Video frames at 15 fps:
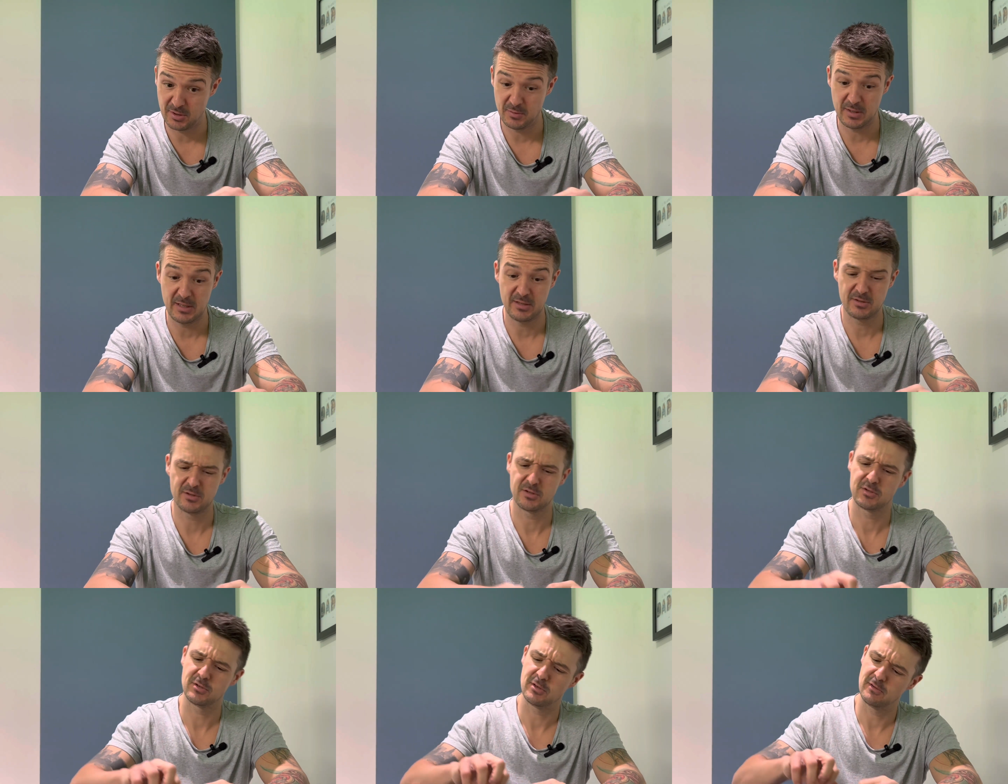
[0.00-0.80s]
He used to
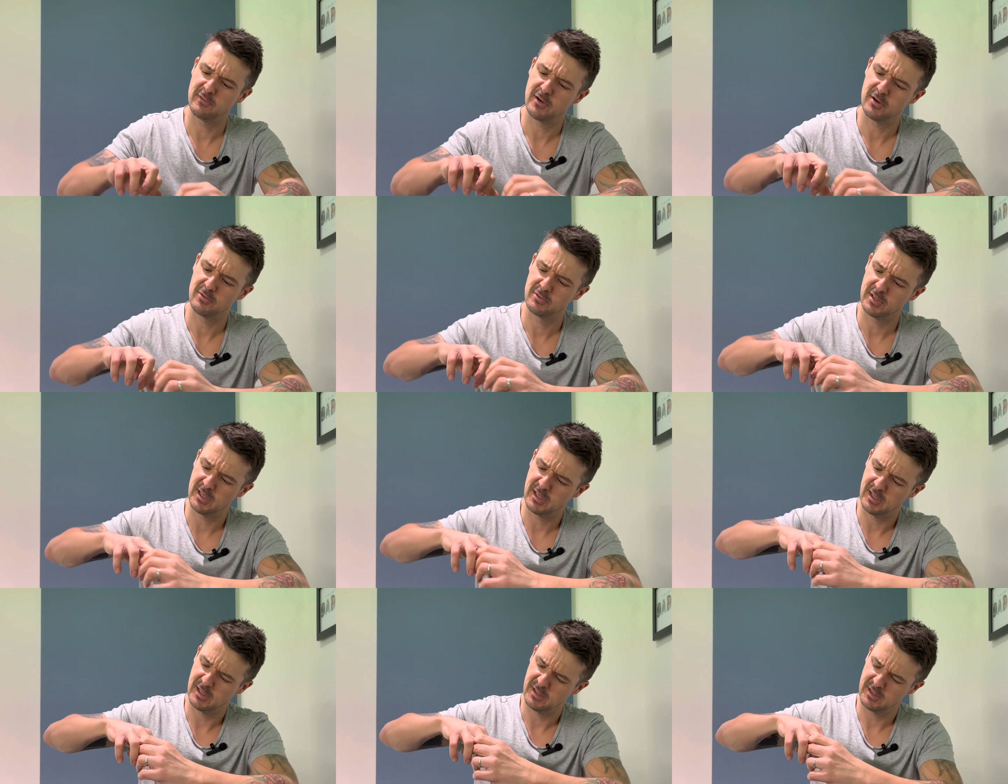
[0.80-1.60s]
sort of hold it,
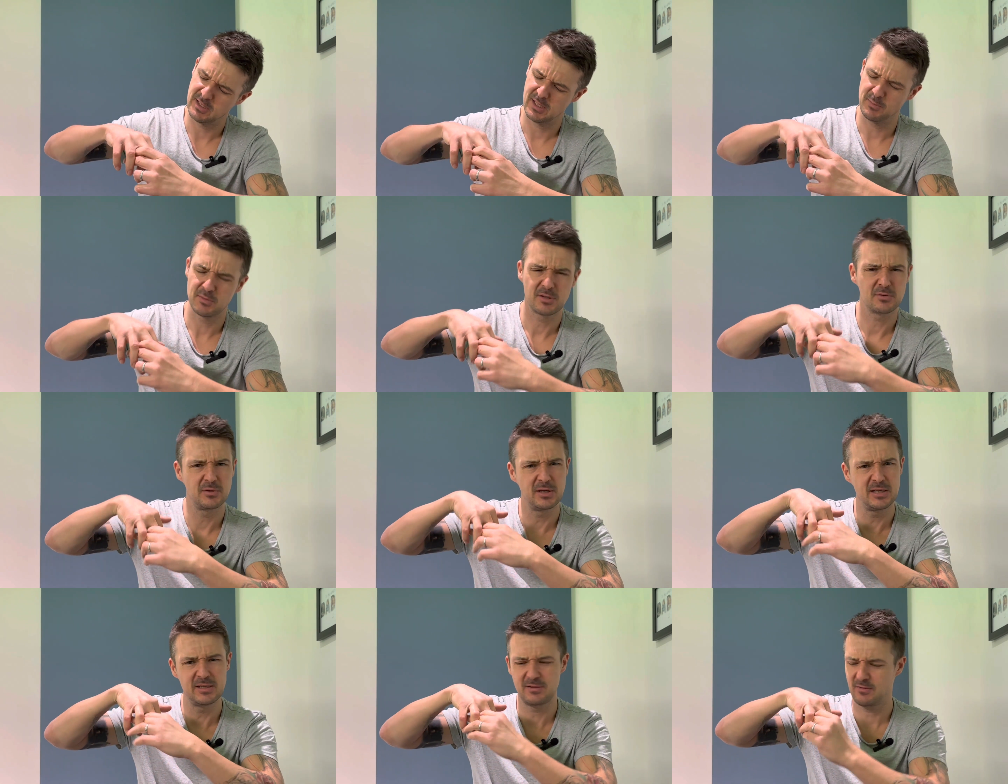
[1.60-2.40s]
I think, in between
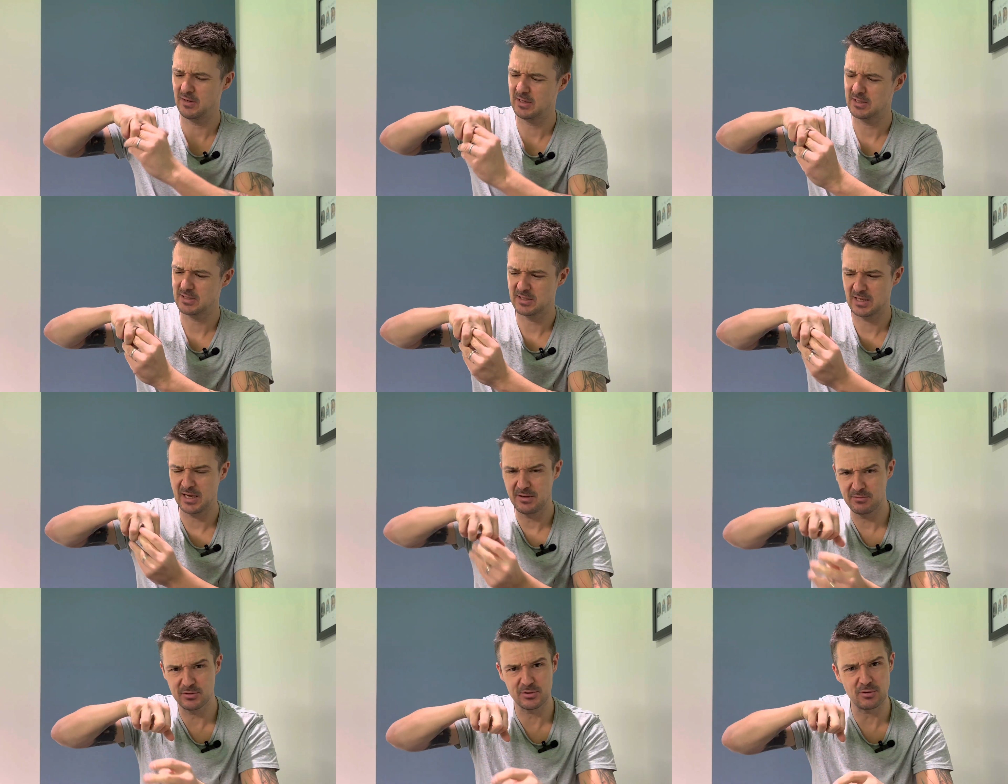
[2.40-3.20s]
his fingers there
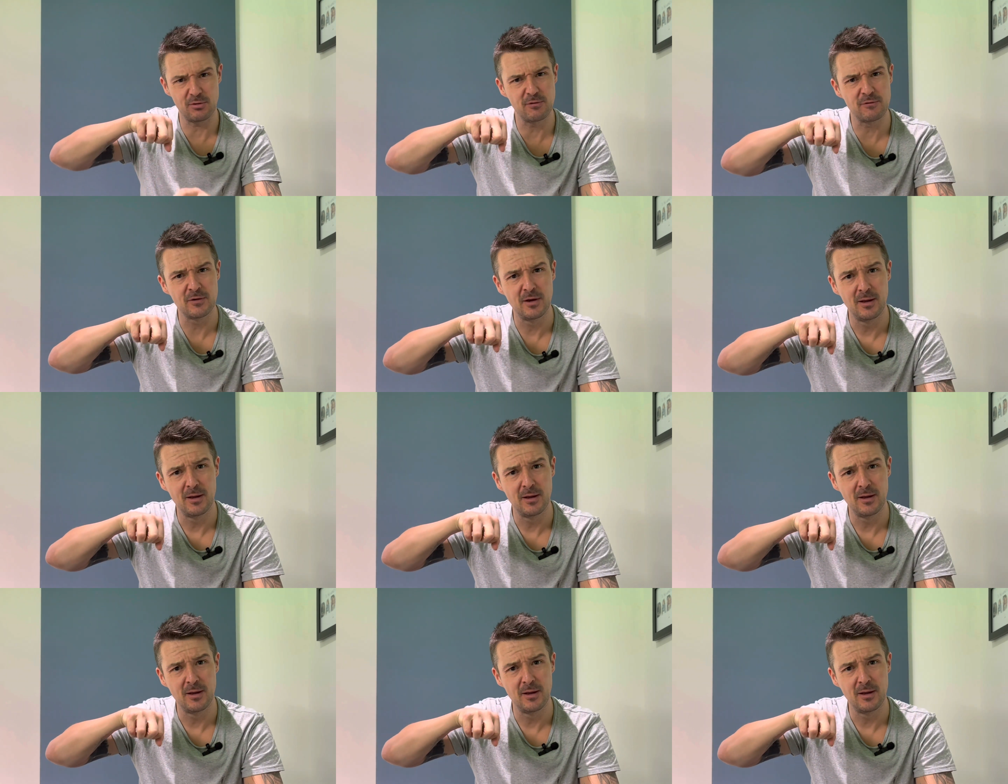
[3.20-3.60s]
and sort of